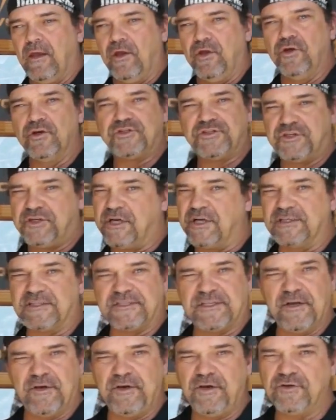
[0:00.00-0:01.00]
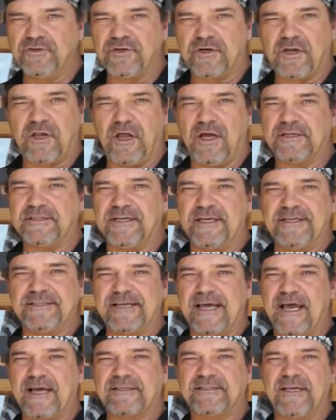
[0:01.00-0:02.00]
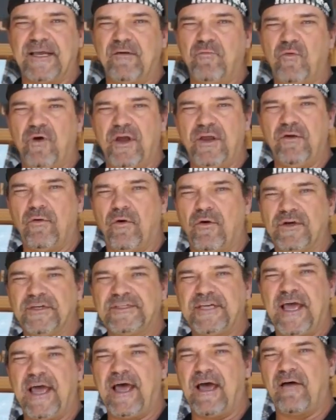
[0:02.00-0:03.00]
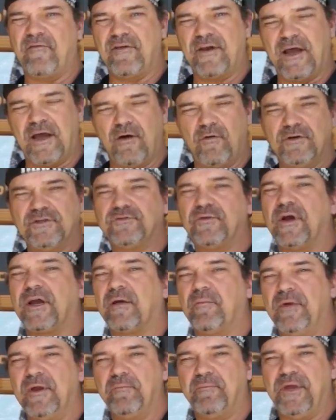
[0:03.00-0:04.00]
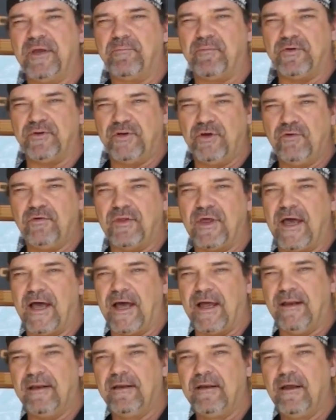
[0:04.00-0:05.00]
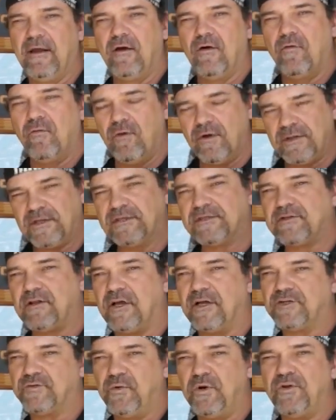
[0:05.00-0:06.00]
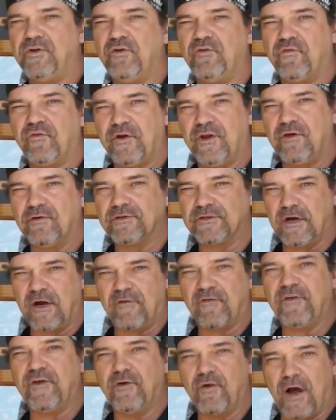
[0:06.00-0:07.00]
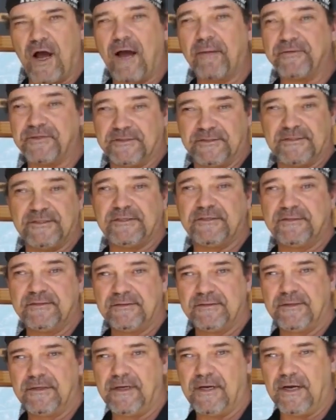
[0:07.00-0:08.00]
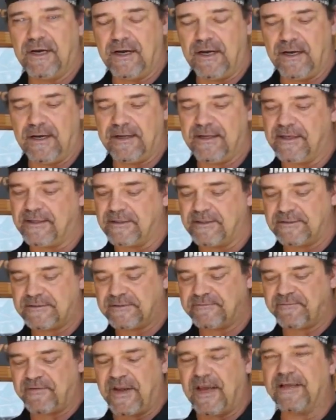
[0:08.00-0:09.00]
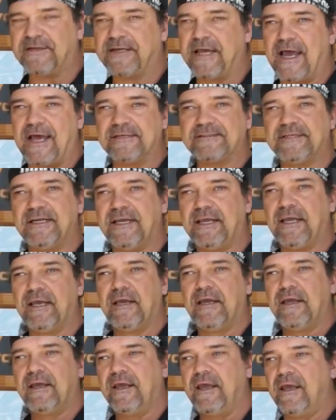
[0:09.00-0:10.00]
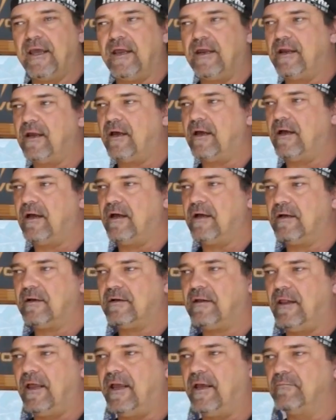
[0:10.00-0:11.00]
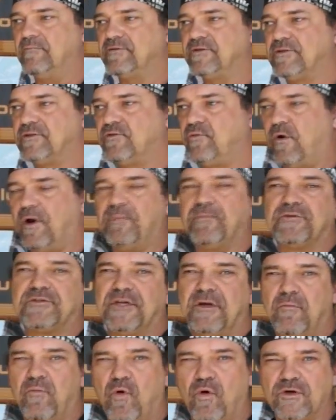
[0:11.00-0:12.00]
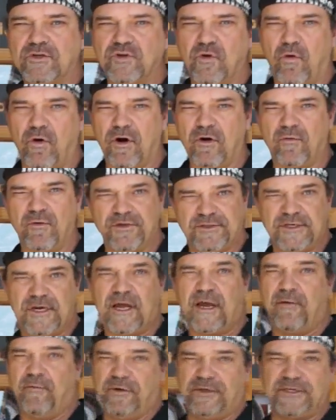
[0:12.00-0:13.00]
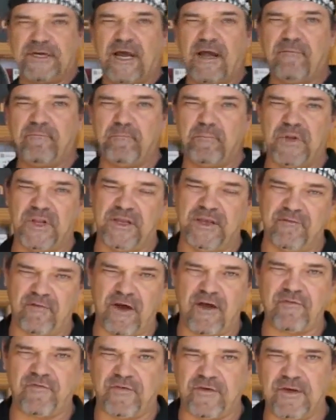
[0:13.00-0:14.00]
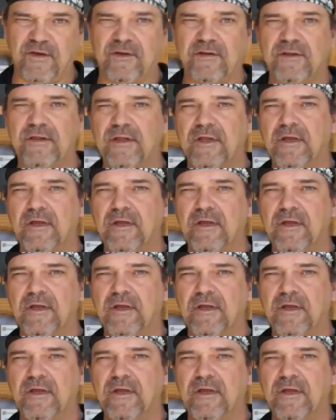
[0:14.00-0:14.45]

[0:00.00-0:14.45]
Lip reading: You can still use your clutch the exact same way always have, and I always recommend people do that. What this clutch will do for you is offer you options. It's fantastic. It claims 20% more torque, which I feel